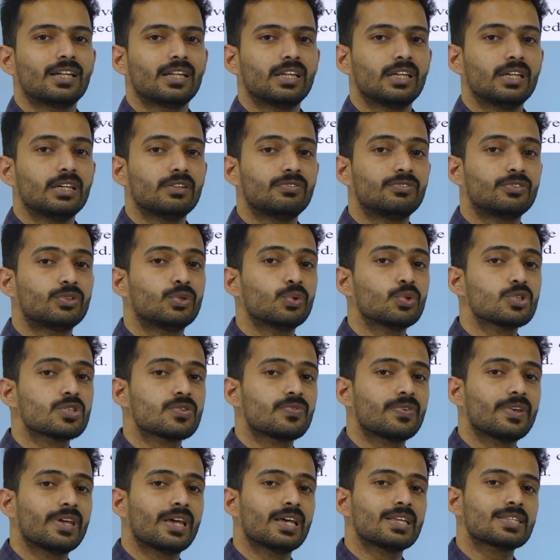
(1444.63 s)
if two
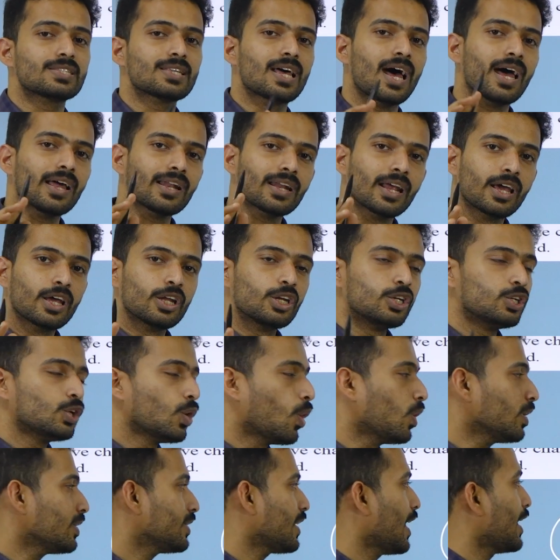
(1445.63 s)
spheres are
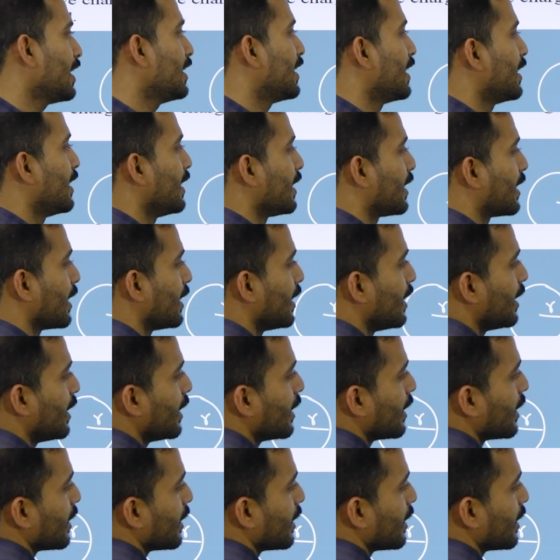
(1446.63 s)
not identical,